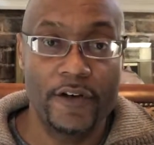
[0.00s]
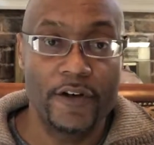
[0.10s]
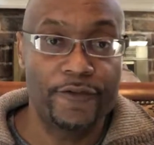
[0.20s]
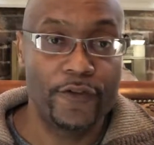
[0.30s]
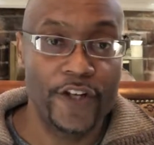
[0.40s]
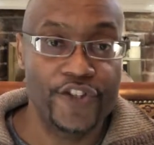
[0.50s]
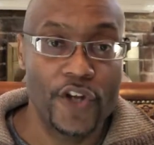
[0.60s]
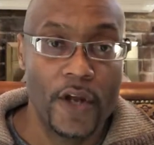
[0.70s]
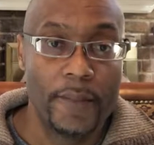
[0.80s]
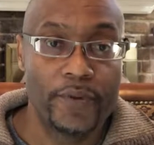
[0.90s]
or a fresh
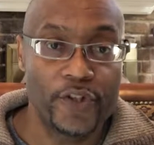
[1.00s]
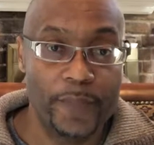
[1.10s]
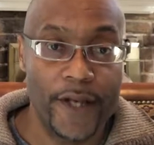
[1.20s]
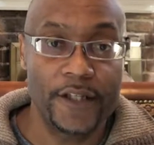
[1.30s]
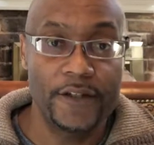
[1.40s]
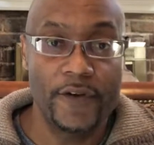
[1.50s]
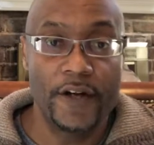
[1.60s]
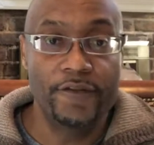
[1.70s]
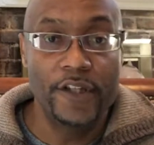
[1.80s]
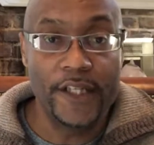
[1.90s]
perspective
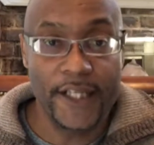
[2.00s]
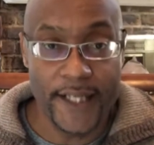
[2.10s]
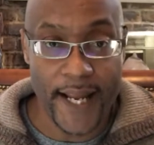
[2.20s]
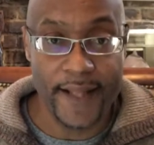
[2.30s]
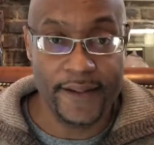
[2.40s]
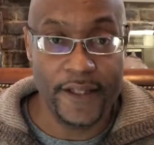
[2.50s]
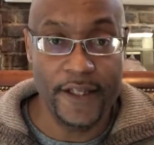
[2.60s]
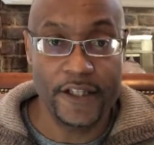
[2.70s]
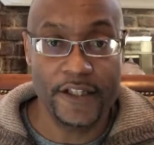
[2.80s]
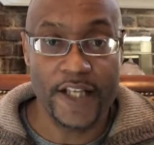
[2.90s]
of looking at
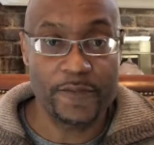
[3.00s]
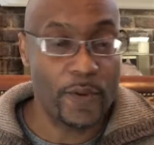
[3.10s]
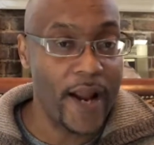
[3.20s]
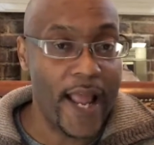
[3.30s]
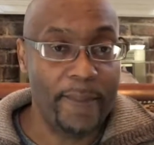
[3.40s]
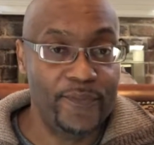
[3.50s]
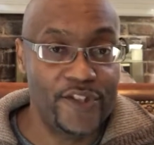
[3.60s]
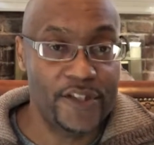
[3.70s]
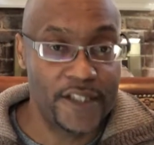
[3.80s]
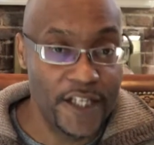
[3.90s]
things that's
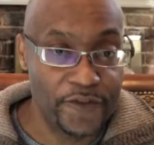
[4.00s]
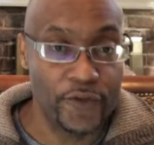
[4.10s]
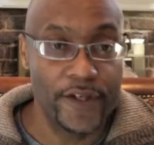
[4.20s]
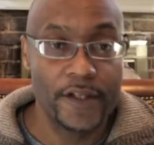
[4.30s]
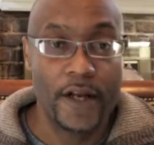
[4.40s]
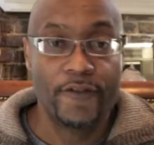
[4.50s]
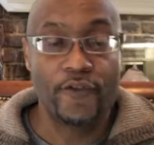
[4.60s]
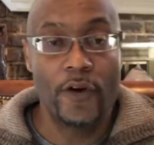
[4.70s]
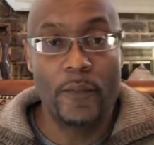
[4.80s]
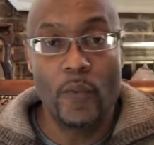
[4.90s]
perhaps different
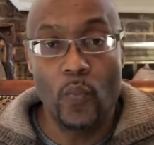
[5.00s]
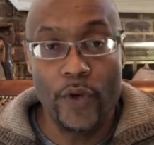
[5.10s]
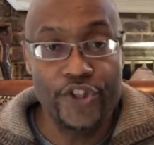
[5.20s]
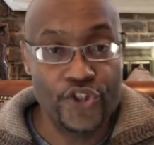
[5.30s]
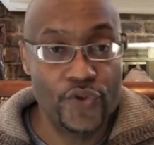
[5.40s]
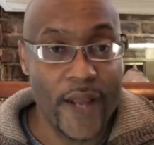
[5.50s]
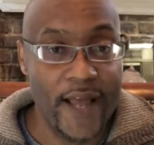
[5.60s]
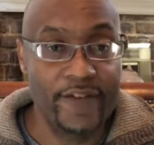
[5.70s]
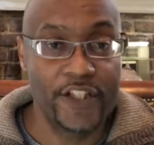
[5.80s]
from what you have